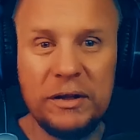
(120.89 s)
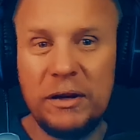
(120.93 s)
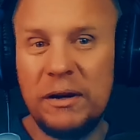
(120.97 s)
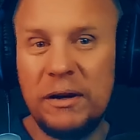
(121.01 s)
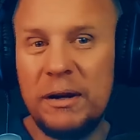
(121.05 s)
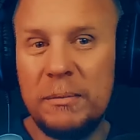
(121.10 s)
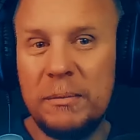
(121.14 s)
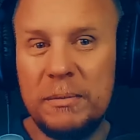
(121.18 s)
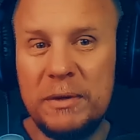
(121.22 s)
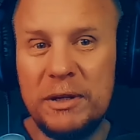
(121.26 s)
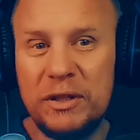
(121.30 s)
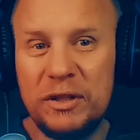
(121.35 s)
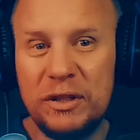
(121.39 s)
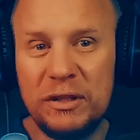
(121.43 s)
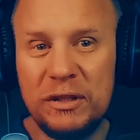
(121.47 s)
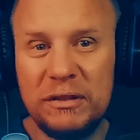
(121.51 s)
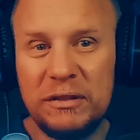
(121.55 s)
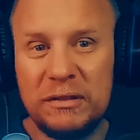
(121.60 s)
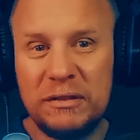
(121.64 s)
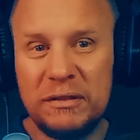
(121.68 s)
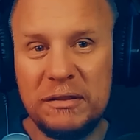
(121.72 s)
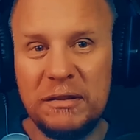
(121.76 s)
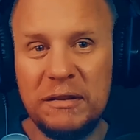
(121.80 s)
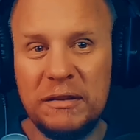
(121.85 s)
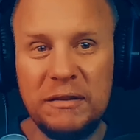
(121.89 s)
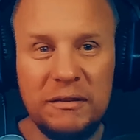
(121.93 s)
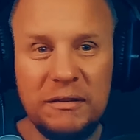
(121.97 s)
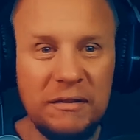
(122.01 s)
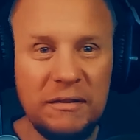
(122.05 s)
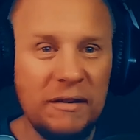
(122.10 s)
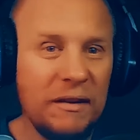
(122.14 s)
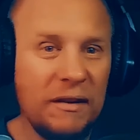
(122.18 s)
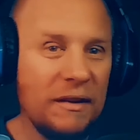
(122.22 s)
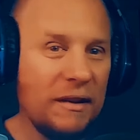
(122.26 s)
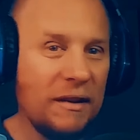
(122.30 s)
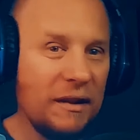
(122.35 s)
images and
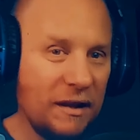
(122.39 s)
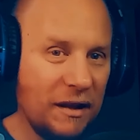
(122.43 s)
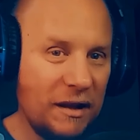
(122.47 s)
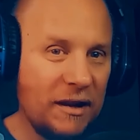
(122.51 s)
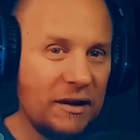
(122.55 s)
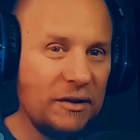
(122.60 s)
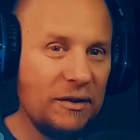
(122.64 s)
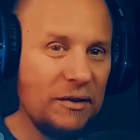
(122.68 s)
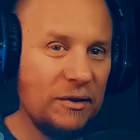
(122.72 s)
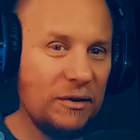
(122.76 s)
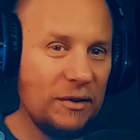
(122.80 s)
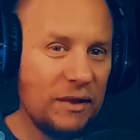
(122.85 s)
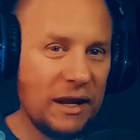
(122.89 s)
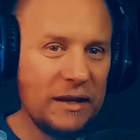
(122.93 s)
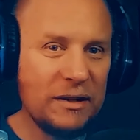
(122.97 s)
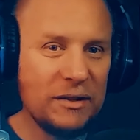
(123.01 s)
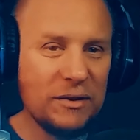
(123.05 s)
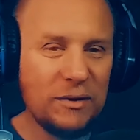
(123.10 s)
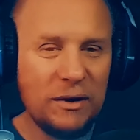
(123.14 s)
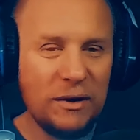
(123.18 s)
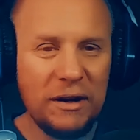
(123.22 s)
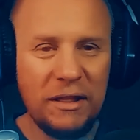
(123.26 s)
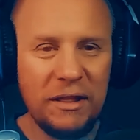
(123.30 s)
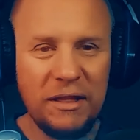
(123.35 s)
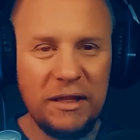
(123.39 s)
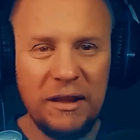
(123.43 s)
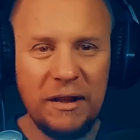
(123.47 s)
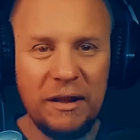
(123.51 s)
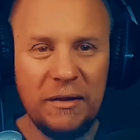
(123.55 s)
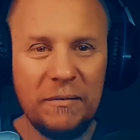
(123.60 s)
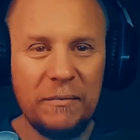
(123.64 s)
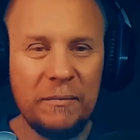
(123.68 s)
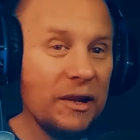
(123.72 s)
do that sort of thing.